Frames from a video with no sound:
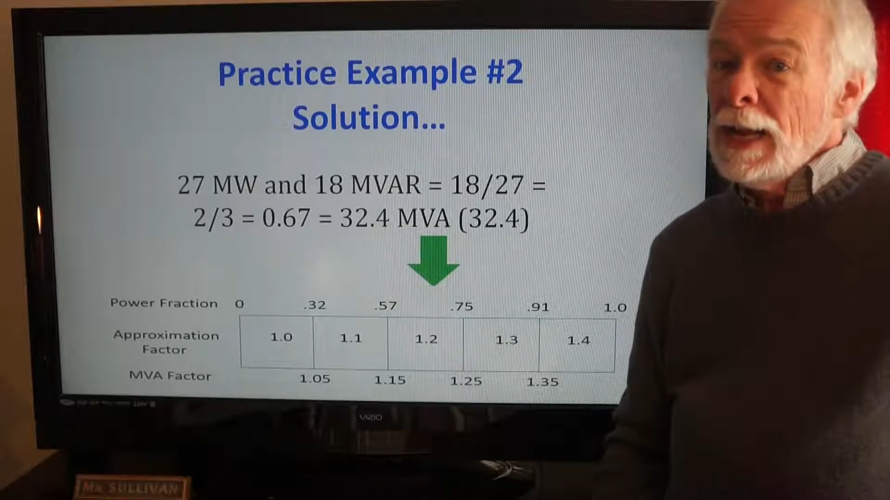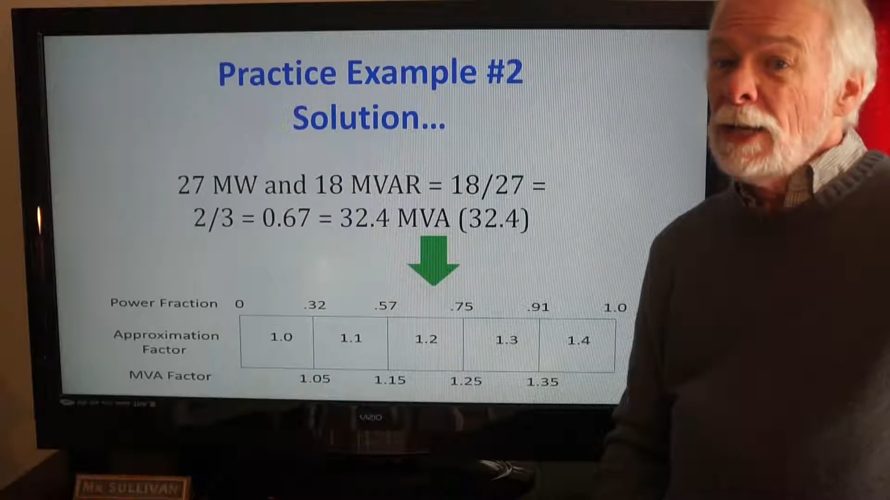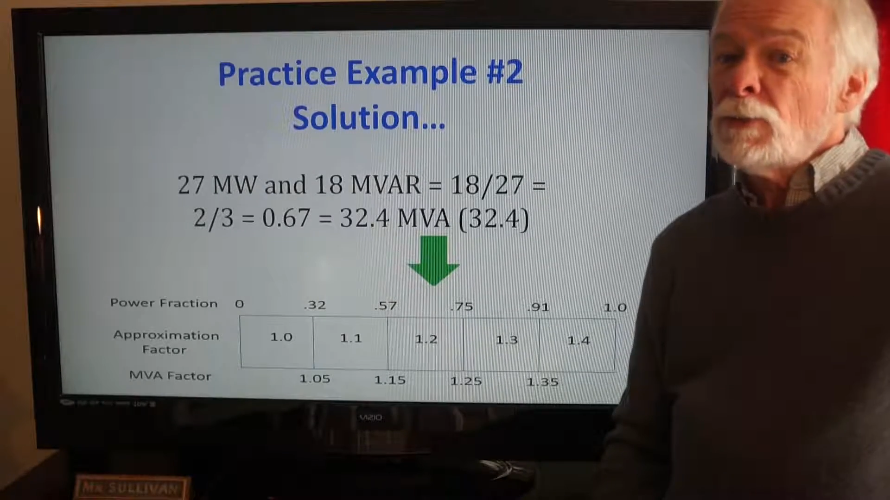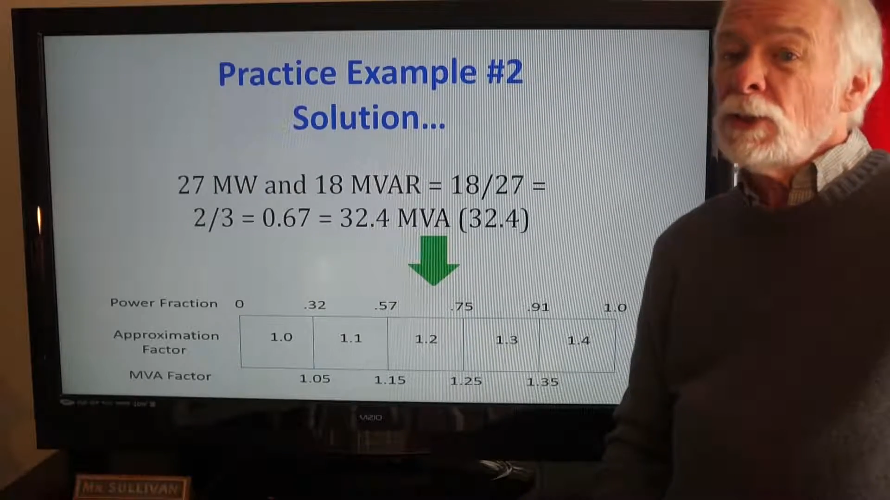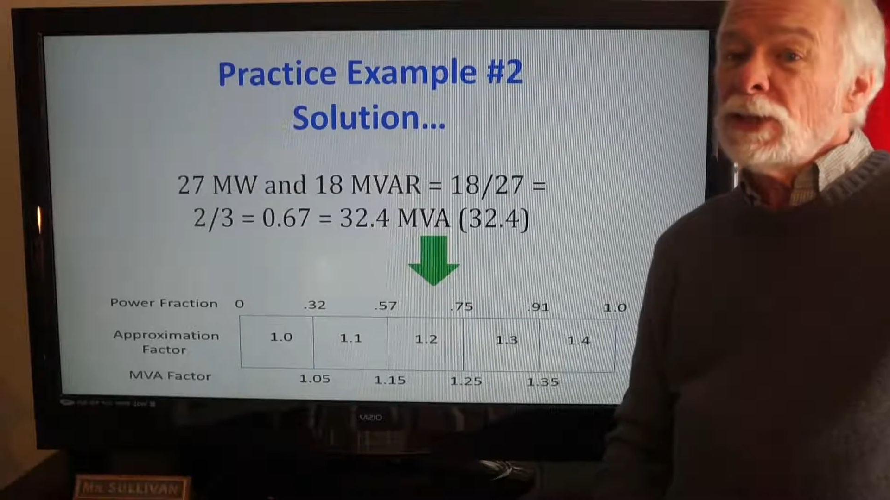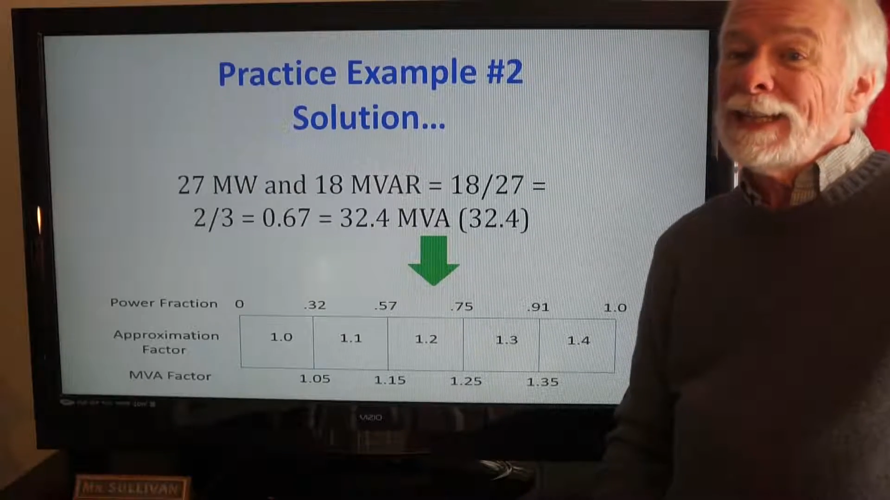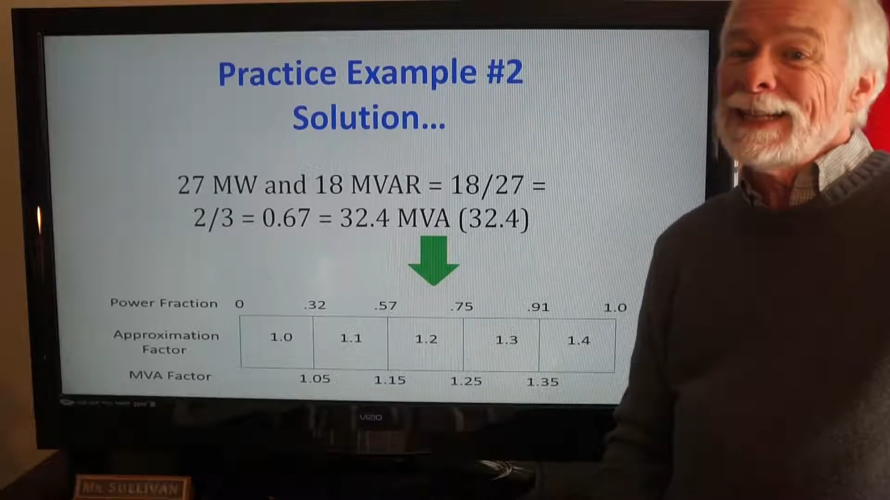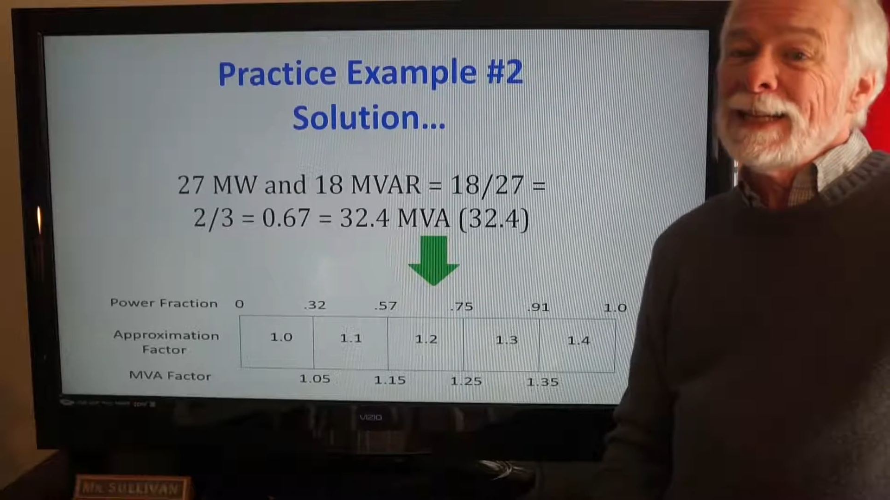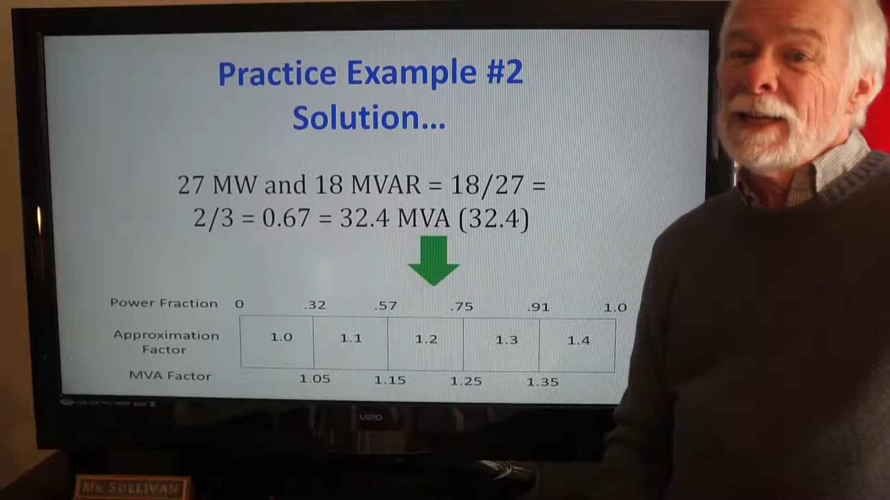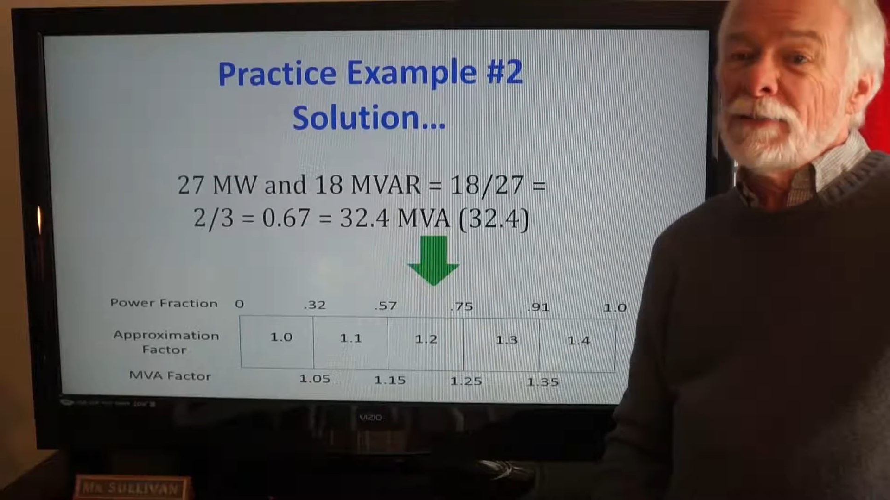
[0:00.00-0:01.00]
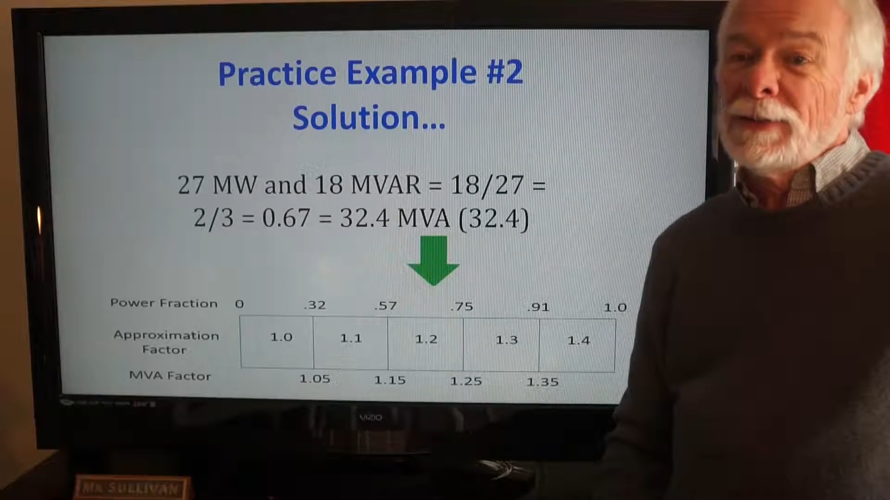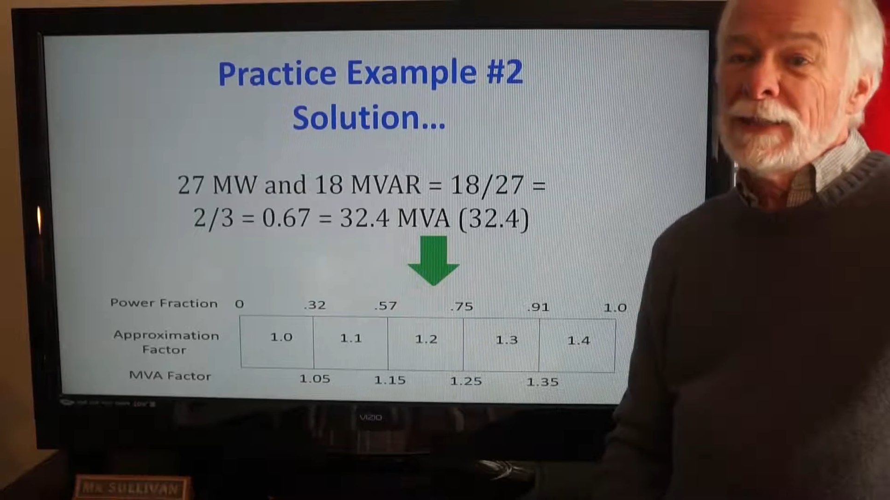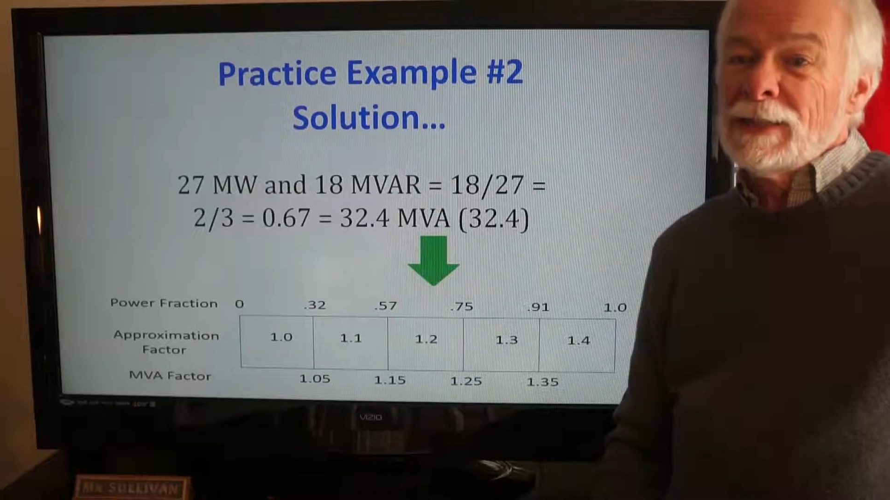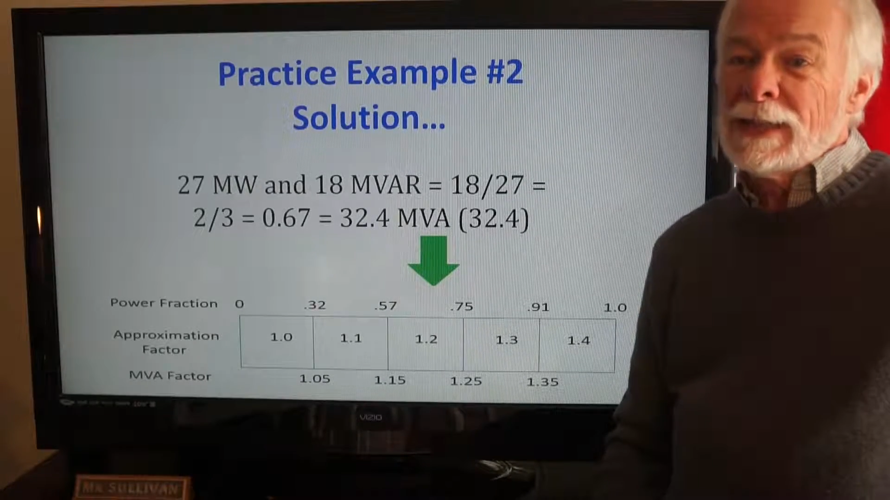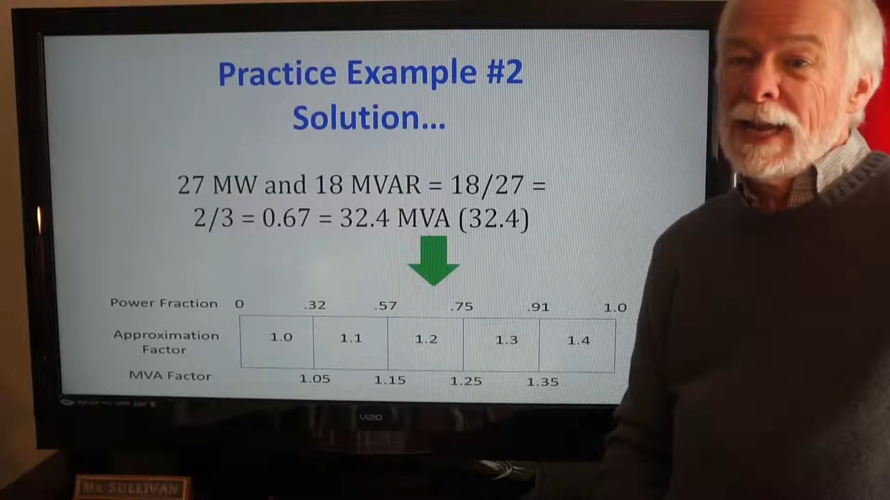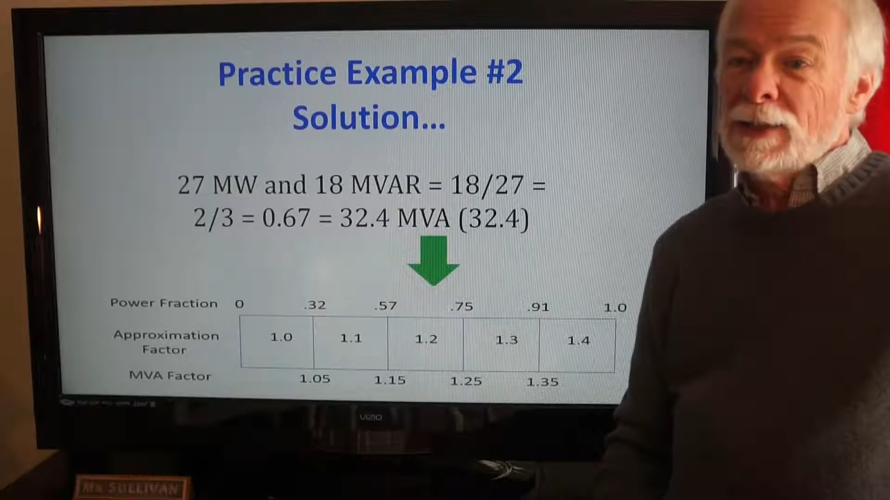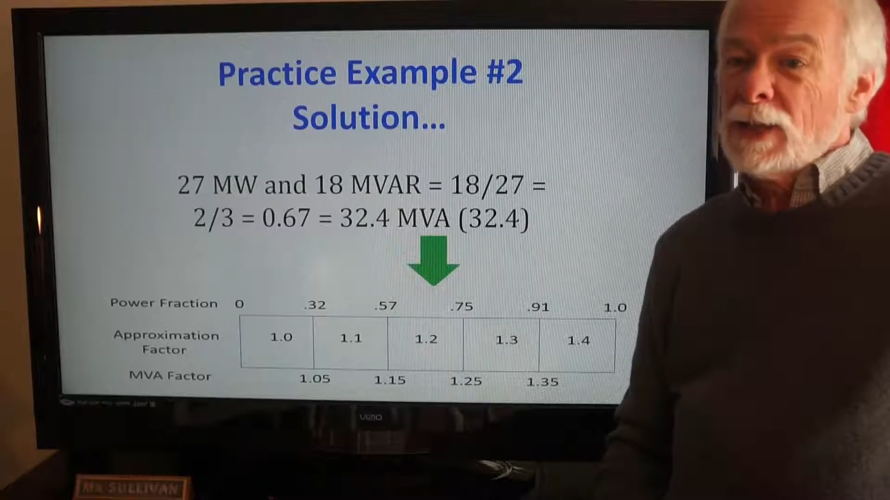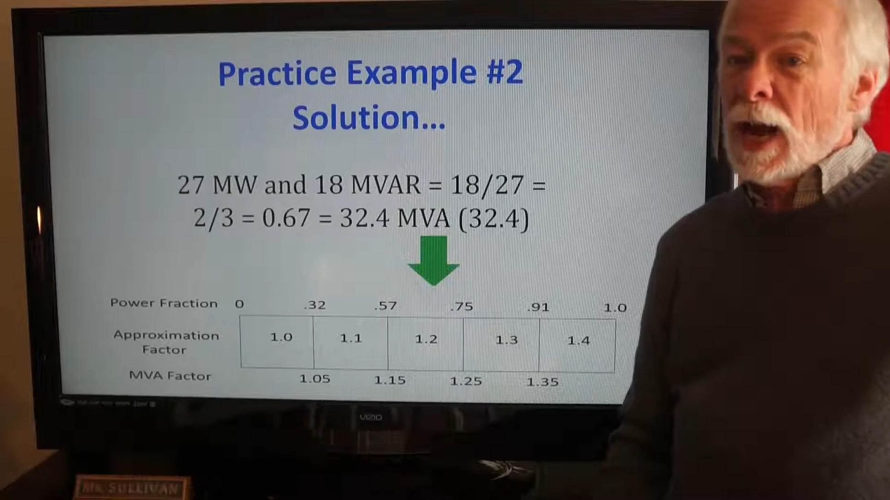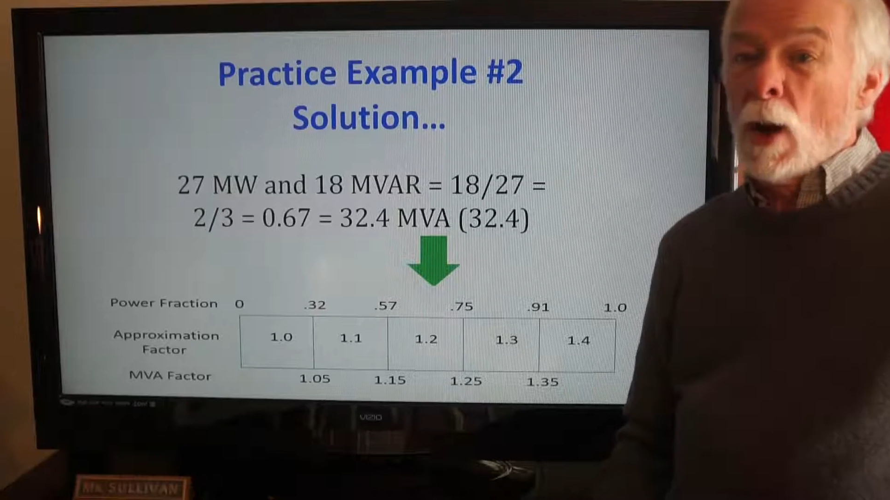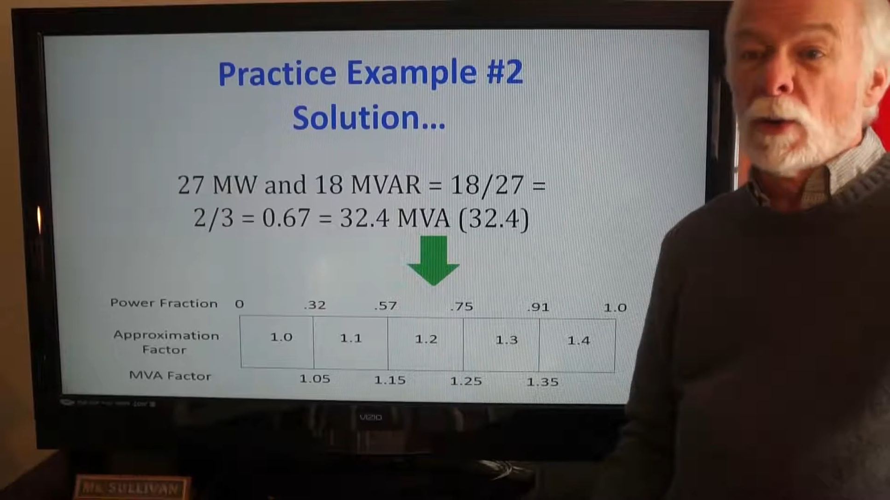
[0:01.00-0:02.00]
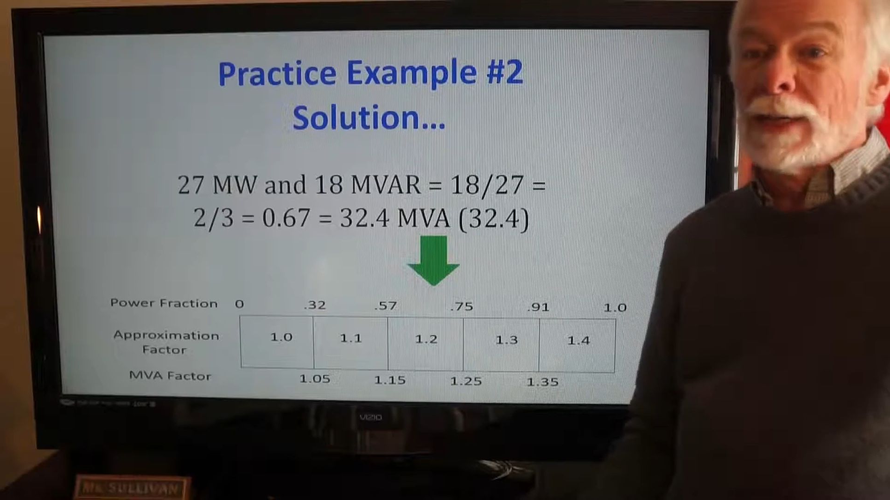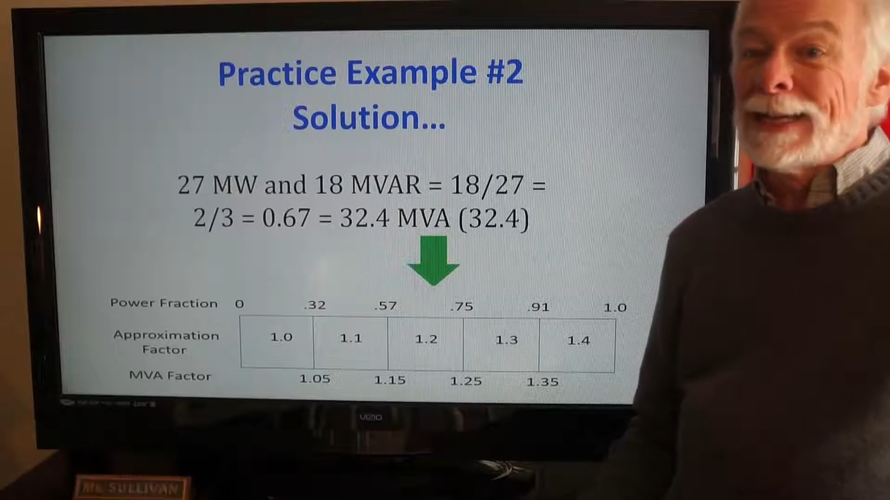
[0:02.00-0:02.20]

Interestingly enough, in this case, our